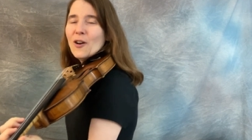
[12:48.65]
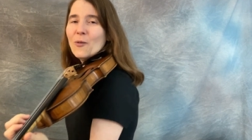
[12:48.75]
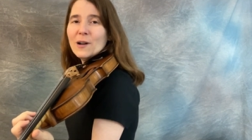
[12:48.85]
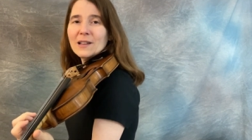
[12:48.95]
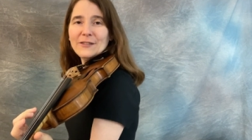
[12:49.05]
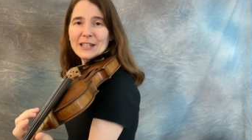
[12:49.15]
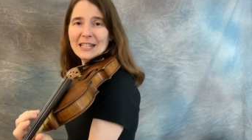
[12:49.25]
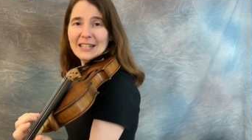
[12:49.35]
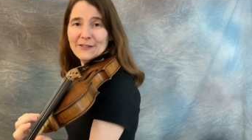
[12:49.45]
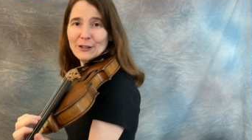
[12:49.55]
Well, if
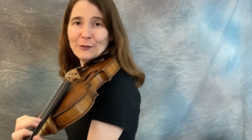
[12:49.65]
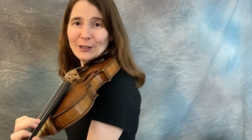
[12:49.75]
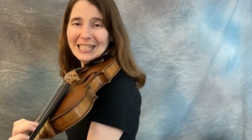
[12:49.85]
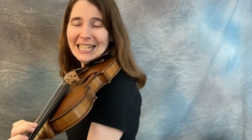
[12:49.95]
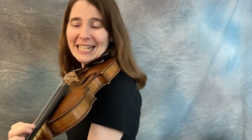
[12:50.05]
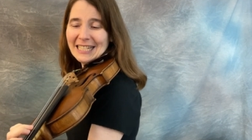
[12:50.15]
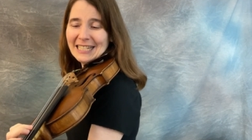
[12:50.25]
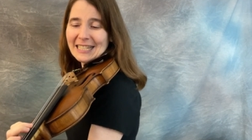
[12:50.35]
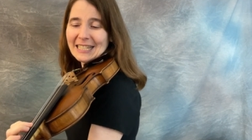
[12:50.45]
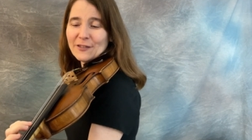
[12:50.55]
it if it really
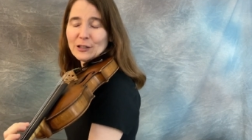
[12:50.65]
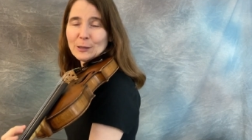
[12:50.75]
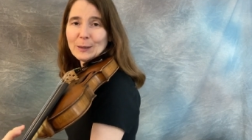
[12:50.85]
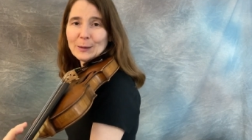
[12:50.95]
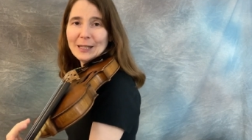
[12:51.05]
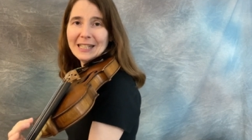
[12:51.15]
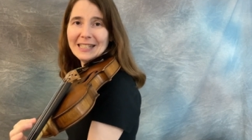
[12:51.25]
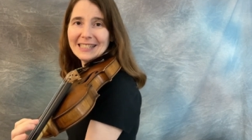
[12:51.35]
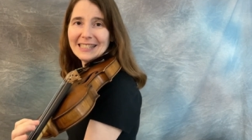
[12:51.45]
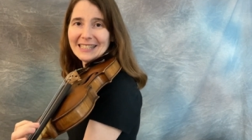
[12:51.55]
is the difference
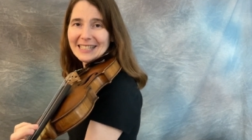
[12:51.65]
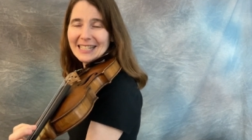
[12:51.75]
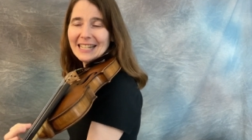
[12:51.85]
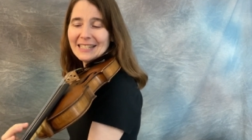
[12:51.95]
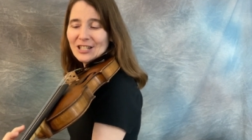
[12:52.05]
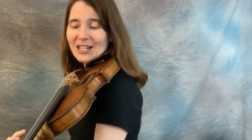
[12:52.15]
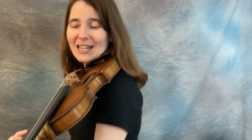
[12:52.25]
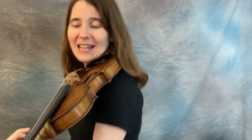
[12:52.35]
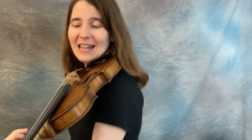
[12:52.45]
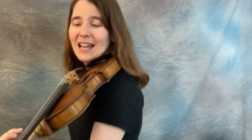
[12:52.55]
between C and
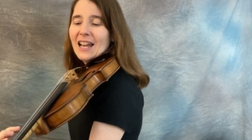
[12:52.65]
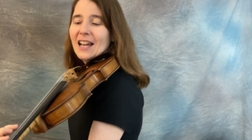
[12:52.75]
G,